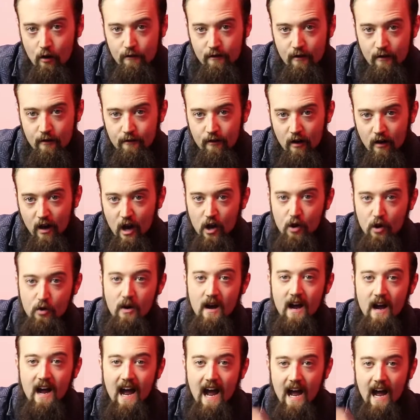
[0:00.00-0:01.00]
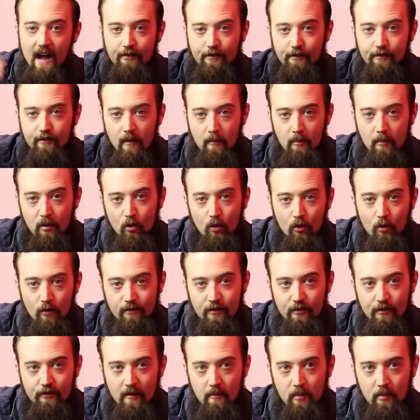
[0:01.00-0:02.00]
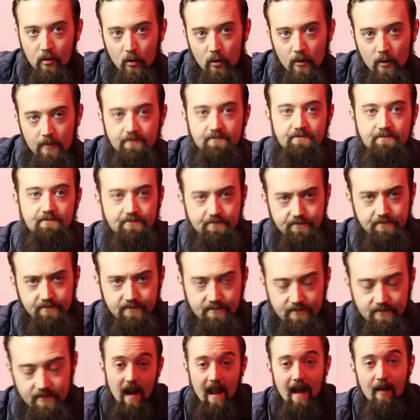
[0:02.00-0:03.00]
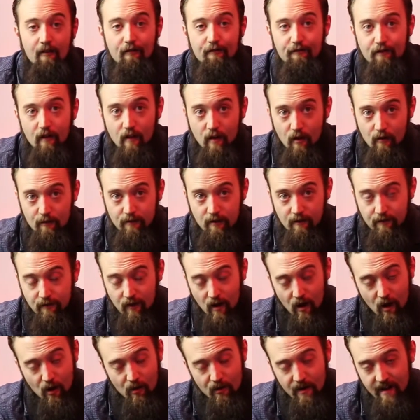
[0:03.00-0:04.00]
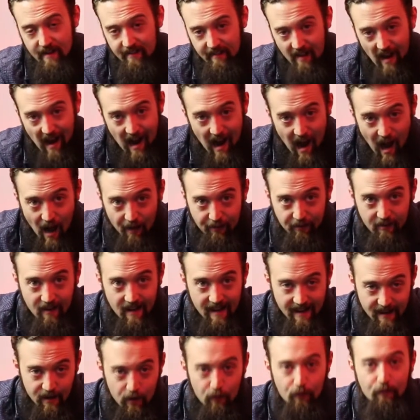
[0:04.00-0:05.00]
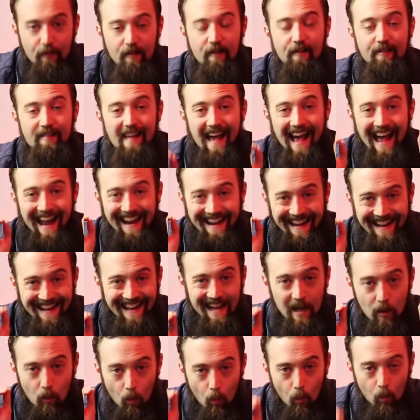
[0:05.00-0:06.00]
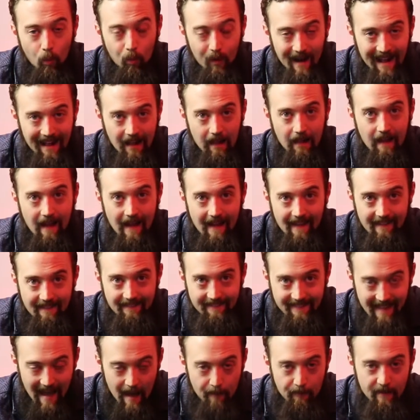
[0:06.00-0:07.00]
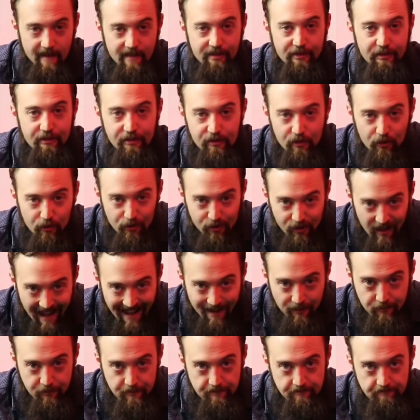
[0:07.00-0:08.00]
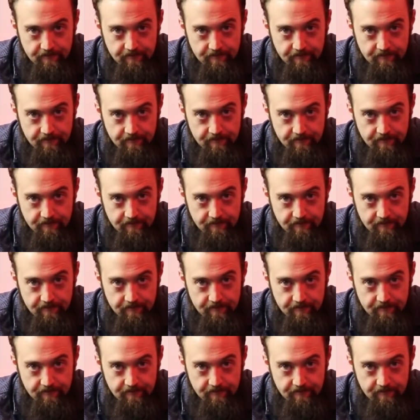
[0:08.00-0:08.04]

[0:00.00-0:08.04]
for follow and support for support. Now, follow for follow is utterly useless and it will damage your channel.